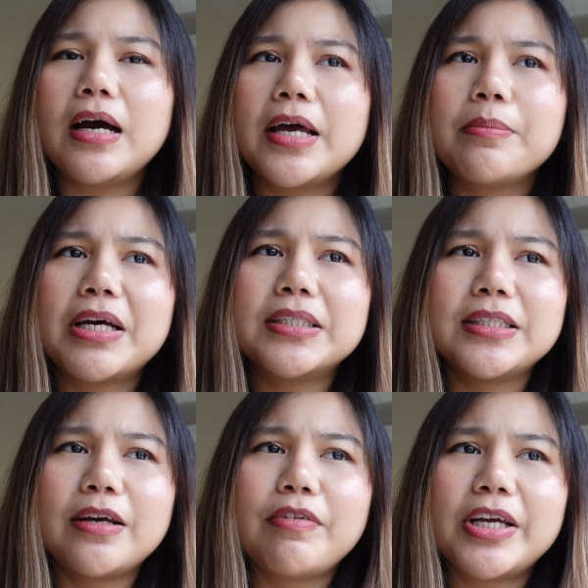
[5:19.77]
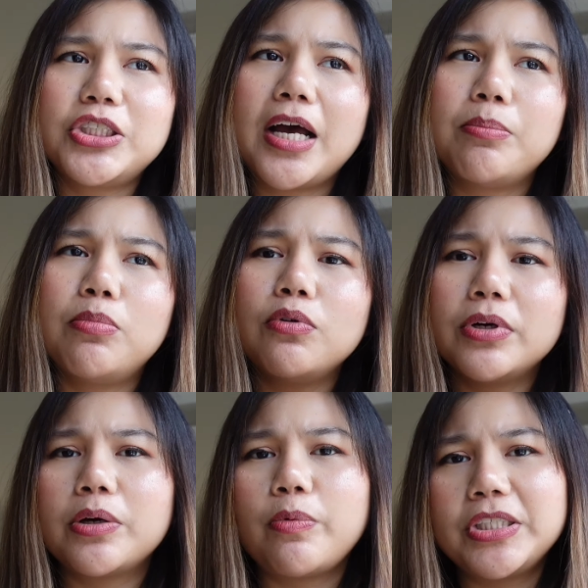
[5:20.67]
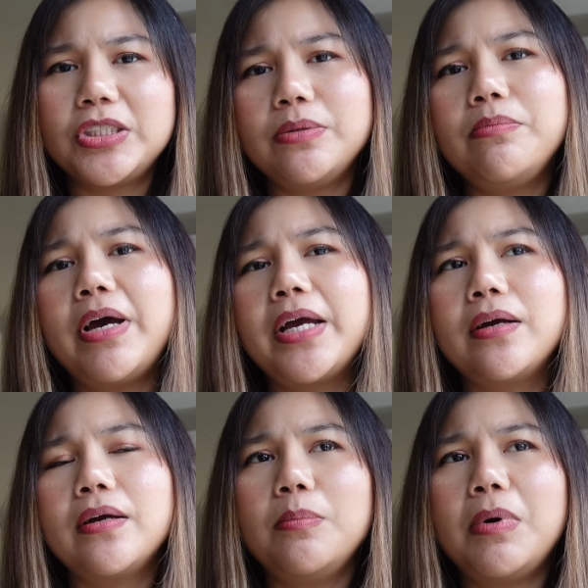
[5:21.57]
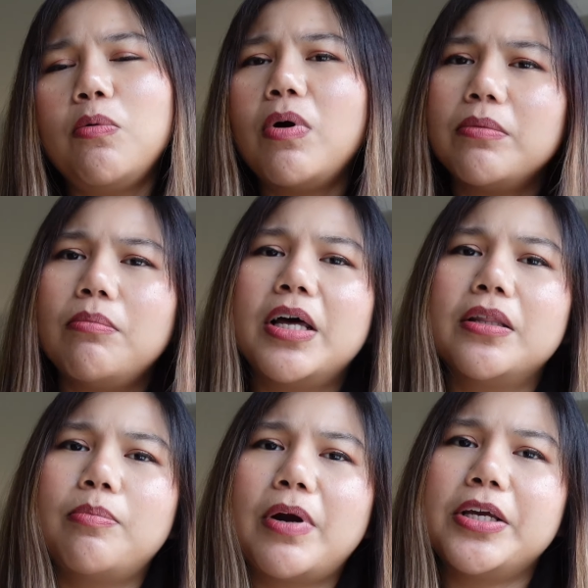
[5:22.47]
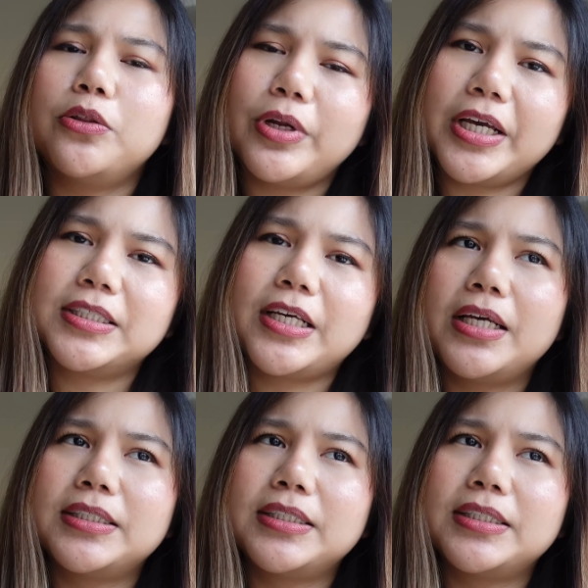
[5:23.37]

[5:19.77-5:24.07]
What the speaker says: I myself, actually, I booked the question bank about 1 month prior to the exam.